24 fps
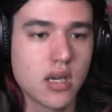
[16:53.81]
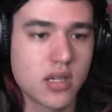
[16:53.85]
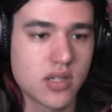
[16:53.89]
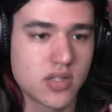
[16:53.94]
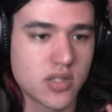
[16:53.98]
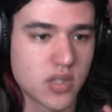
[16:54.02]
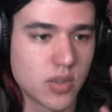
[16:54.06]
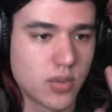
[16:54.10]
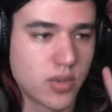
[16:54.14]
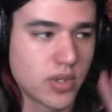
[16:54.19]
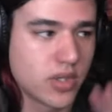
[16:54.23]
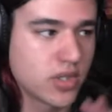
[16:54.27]

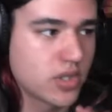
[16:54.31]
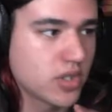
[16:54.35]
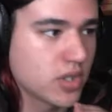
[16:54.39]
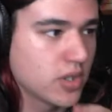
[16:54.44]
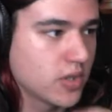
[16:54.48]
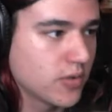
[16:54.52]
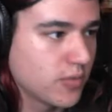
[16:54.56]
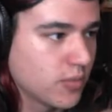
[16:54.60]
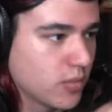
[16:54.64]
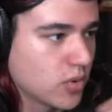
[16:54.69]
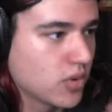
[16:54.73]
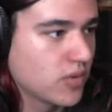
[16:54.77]
because I want to show
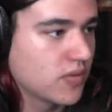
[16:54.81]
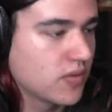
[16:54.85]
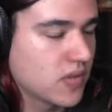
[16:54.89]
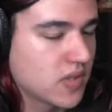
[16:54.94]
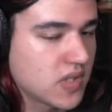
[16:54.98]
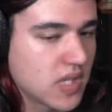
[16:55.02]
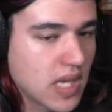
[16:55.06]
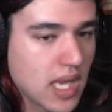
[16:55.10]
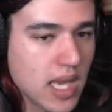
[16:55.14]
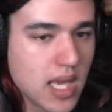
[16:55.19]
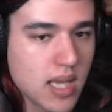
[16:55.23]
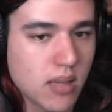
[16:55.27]
off more of
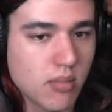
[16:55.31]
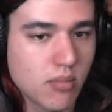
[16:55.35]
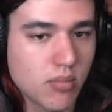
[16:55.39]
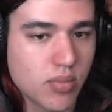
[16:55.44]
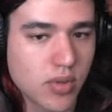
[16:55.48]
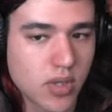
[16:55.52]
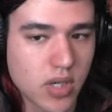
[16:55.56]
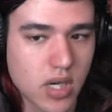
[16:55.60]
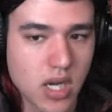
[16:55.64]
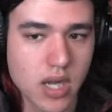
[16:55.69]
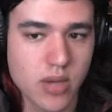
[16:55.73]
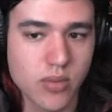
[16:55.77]
this game,
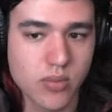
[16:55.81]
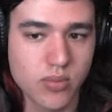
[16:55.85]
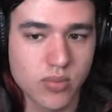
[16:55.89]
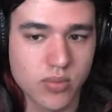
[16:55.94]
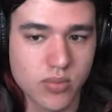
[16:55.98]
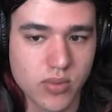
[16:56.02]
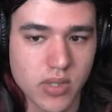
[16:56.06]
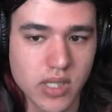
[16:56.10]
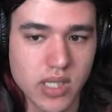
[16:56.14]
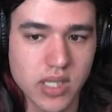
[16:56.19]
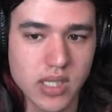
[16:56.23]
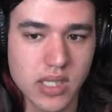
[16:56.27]
but I
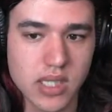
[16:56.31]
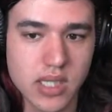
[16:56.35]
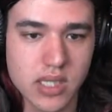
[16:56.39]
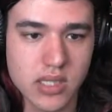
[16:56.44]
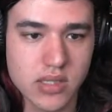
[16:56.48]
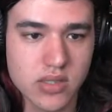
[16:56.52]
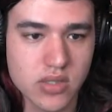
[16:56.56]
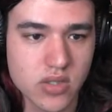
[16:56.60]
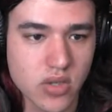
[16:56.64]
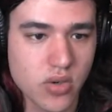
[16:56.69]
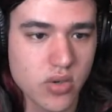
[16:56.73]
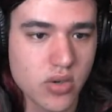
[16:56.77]
really
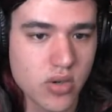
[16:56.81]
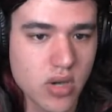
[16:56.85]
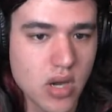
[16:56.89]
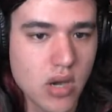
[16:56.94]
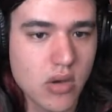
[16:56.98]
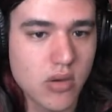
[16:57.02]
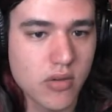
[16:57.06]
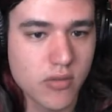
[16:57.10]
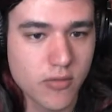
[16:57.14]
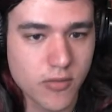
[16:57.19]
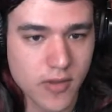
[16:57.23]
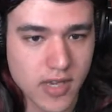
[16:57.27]
don't
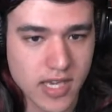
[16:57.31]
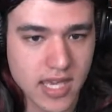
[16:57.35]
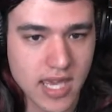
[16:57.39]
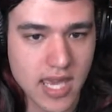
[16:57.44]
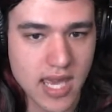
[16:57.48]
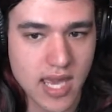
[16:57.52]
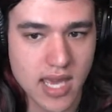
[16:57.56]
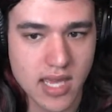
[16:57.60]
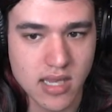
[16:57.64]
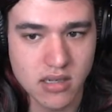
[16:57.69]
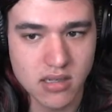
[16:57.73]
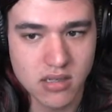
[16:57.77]
know if I
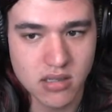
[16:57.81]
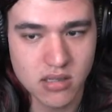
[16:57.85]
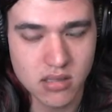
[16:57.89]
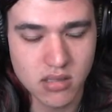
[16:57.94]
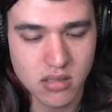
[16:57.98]
can.